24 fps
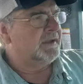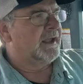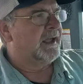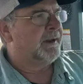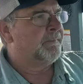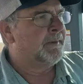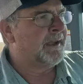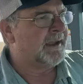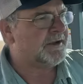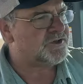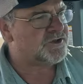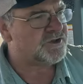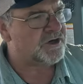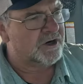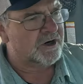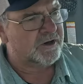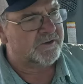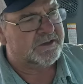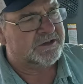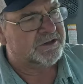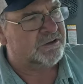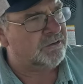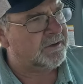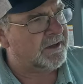and make sure
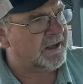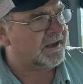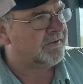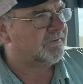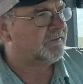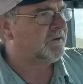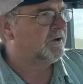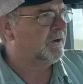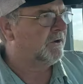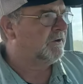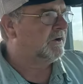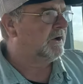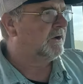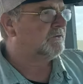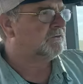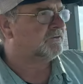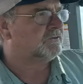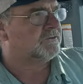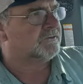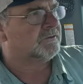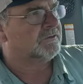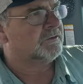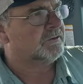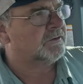that you give kudos,
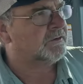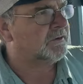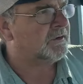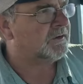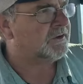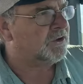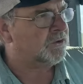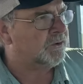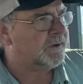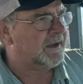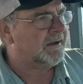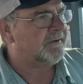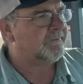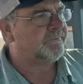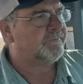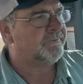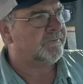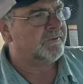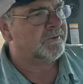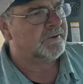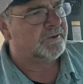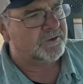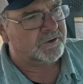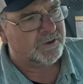you give
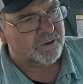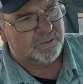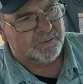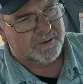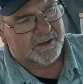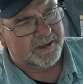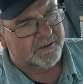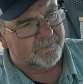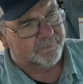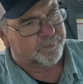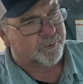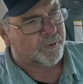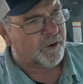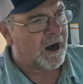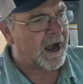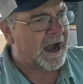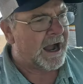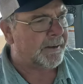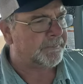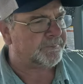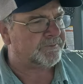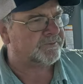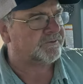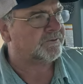you give
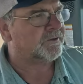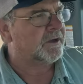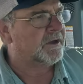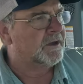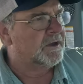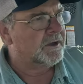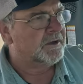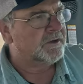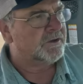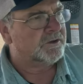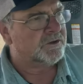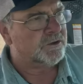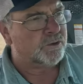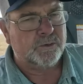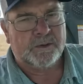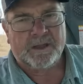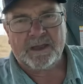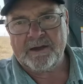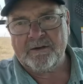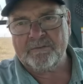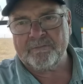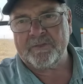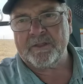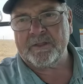props, you
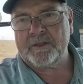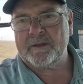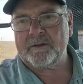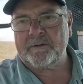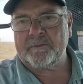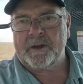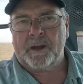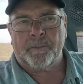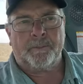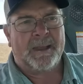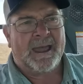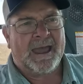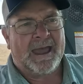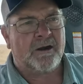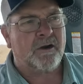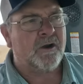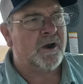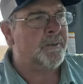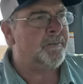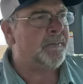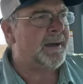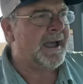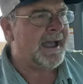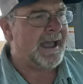give the a pat on
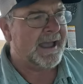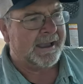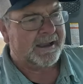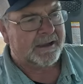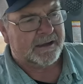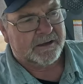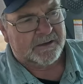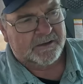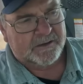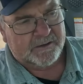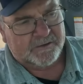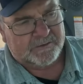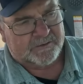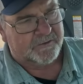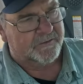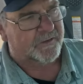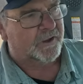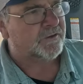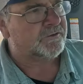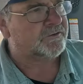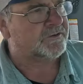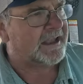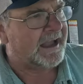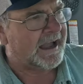the back to
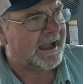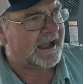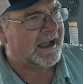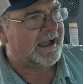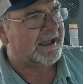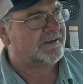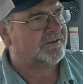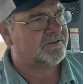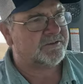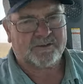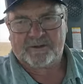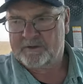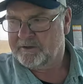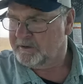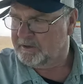those guys